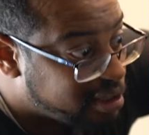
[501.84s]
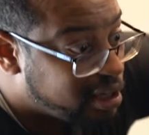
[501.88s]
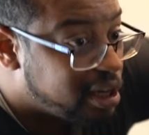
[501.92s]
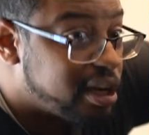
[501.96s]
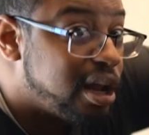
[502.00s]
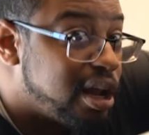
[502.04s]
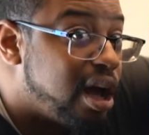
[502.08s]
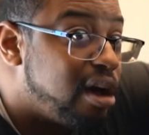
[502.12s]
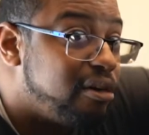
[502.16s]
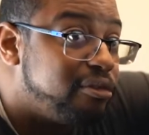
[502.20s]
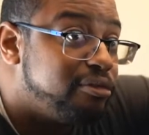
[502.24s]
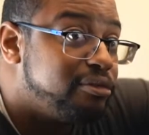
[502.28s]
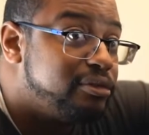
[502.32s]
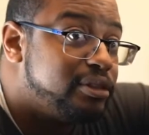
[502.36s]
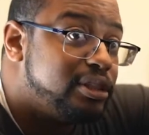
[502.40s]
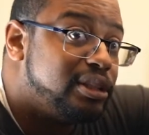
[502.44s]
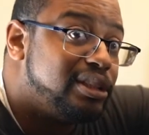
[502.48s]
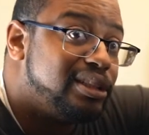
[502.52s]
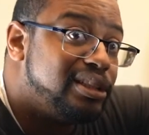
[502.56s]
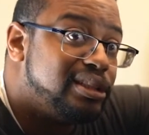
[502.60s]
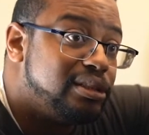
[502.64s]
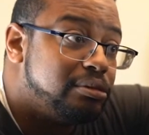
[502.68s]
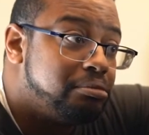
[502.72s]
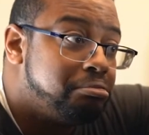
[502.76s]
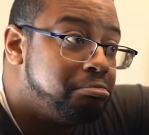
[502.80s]
enough
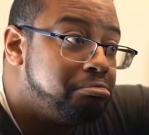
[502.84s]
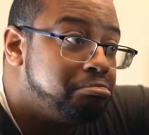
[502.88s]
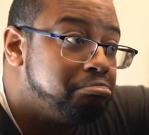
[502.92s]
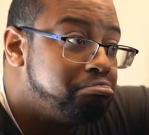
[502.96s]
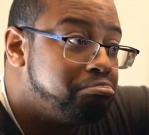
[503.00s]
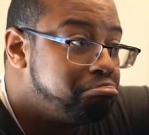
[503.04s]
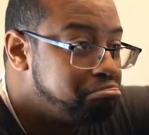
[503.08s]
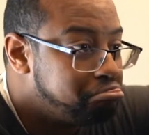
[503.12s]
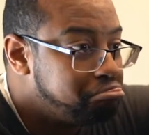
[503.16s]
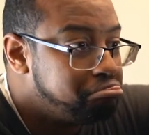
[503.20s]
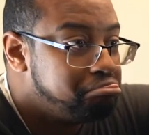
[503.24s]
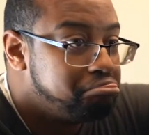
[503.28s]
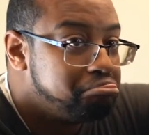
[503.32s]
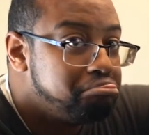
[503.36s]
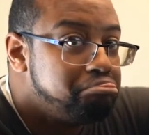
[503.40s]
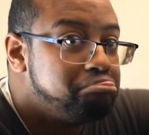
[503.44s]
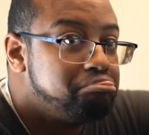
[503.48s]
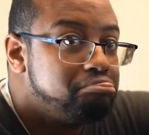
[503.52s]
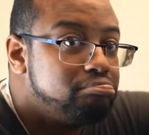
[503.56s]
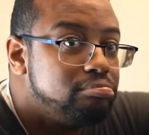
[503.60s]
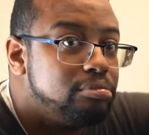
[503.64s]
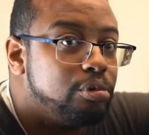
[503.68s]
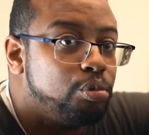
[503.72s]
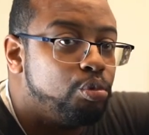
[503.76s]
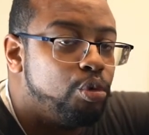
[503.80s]
to
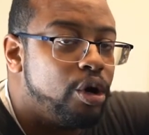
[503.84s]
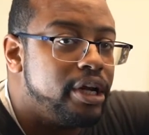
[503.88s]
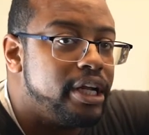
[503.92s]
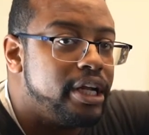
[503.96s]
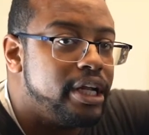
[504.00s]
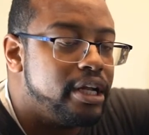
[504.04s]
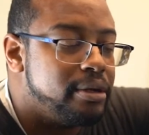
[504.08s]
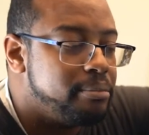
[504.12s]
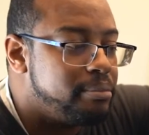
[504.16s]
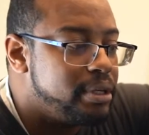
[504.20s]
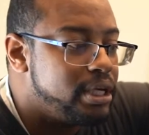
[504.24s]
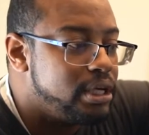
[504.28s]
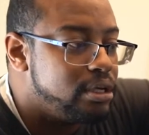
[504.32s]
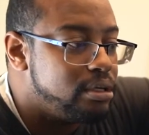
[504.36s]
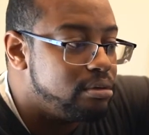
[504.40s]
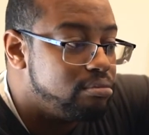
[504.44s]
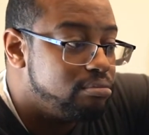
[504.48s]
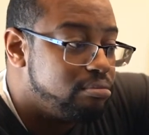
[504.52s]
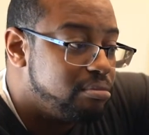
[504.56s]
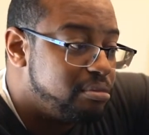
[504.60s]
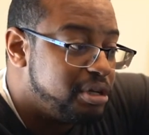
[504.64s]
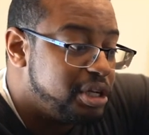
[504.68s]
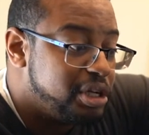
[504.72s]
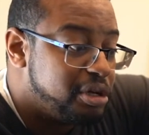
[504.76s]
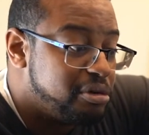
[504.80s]
run it and be,
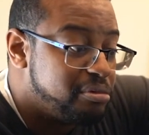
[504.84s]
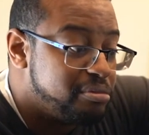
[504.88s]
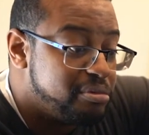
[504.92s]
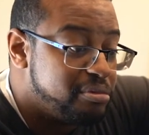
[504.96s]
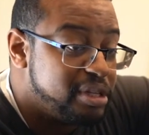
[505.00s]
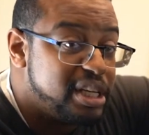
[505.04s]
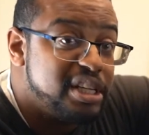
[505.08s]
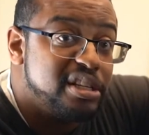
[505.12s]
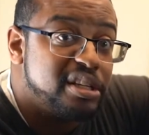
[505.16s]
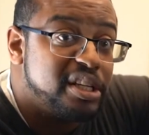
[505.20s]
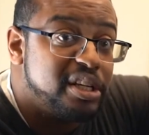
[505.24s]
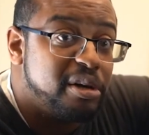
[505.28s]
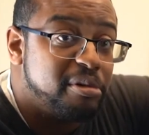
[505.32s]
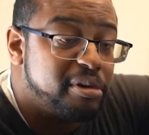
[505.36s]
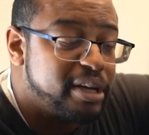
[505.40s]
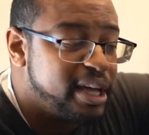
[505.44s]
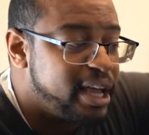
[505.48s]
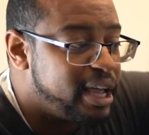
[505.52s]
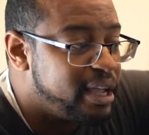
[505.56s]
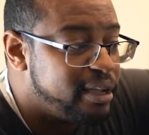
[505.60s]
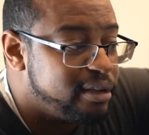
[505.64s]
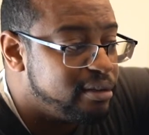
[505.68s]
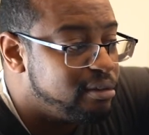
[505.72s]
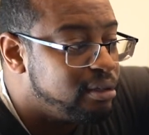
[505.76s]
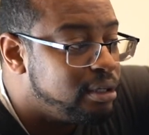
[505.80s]
you know, decently okay.